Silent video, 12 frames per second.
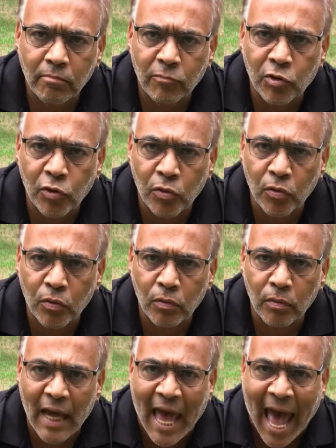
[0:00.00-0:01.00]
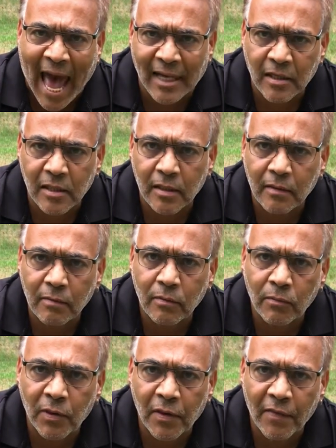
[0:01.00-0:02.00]
to act
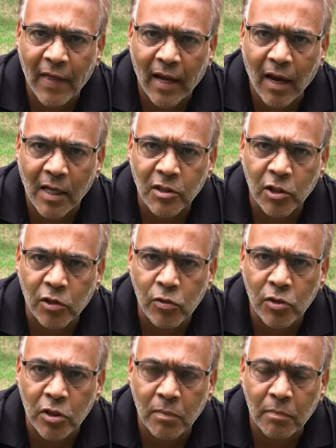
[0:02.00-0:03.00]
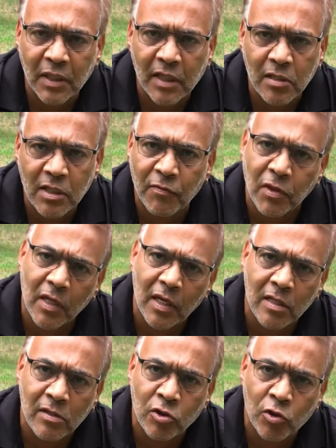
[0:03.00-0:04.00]
within that Constitution, because everything
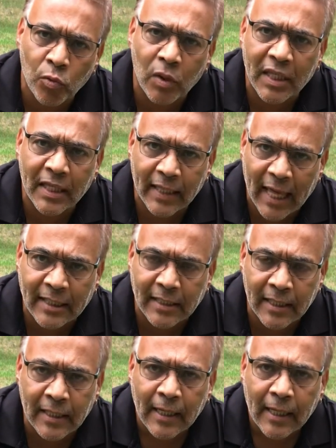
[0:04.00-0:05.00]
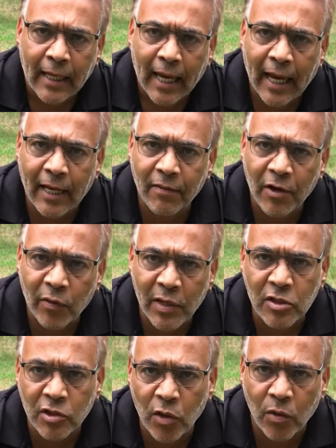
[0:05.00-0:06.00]
is duly elected and there
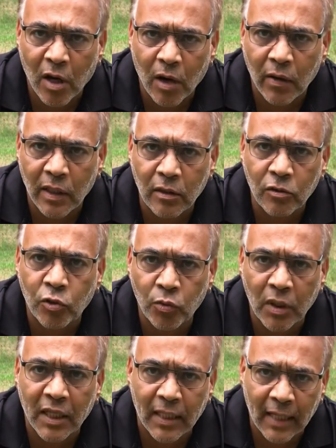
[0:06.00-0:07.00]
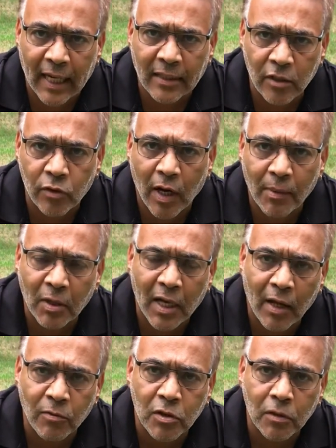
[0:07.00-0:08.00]
is no current duly elected tribal
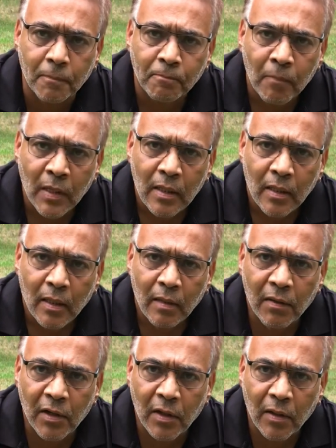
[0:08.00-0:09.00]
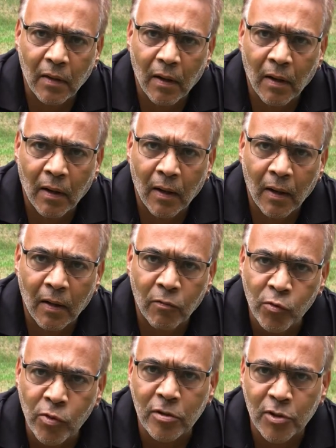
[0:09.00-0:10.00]
council. There are
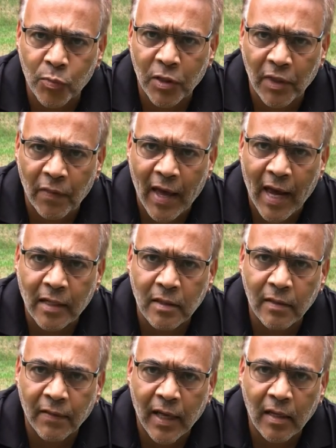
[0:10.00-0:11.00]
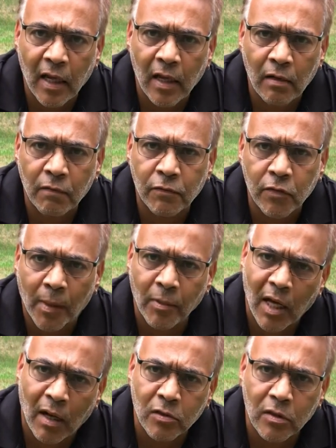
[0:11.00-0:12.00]
rules within that gave tribal
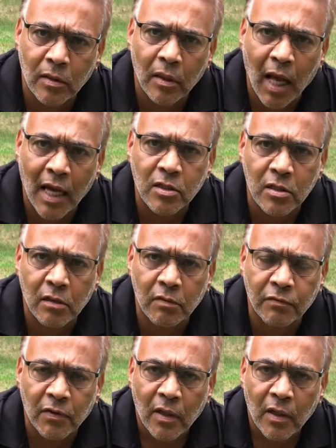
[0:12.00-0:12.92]
council lots of